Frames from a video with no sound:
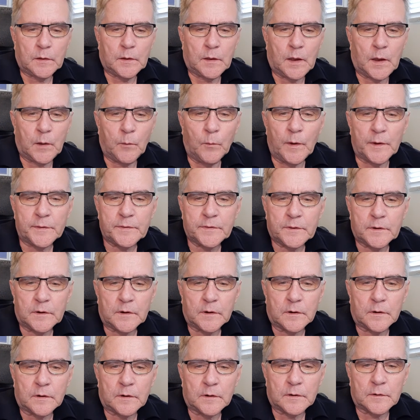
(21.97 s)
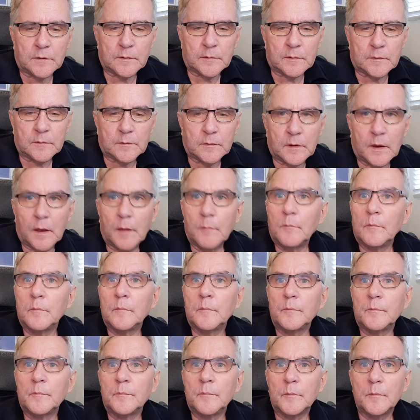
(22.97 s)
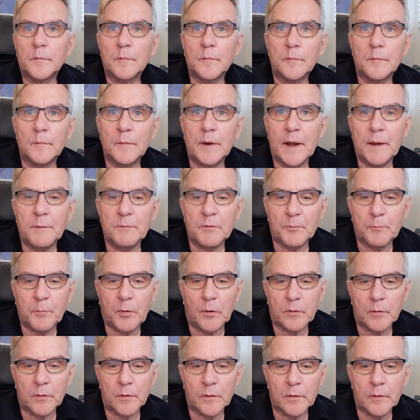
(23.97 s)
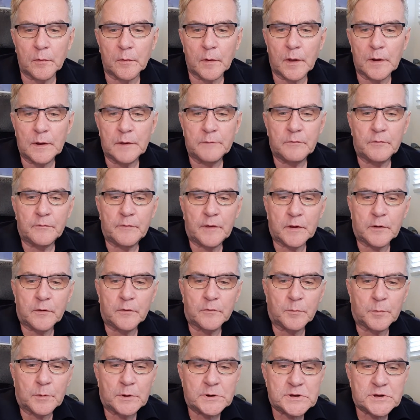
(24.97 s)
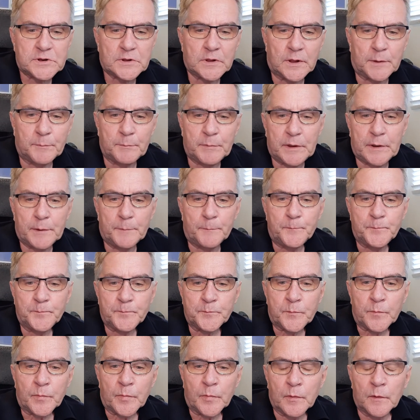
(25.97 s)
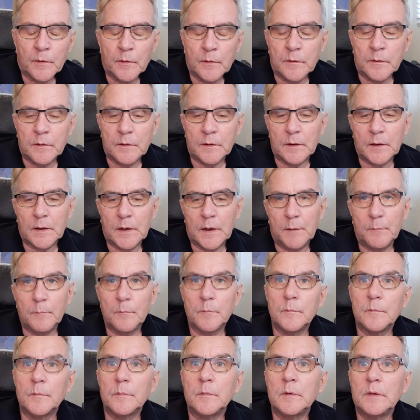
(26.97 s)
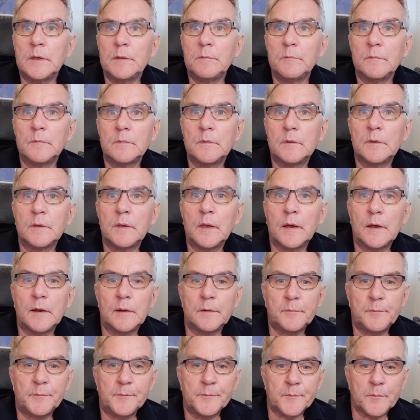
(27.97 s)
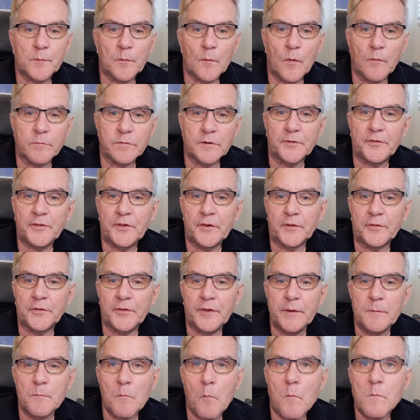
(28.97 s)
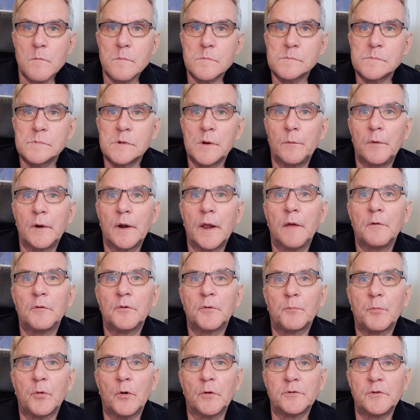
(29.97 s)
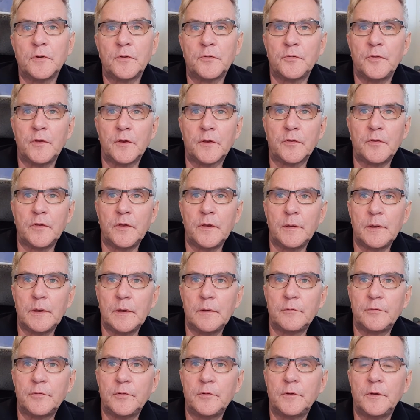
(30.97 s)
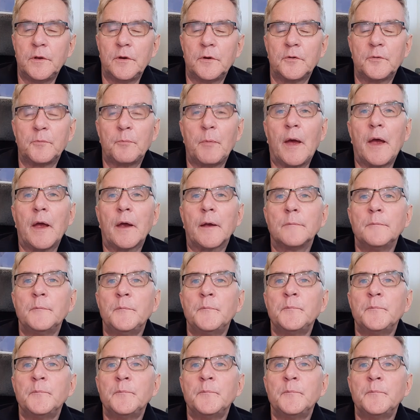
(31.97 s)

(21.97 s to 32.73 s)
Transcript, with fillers: I went there. I'm, my name is Paul Grote. I live in Vancouver, British Columbia. I'm in uh, over 60 when I was approaching 60 a few years back,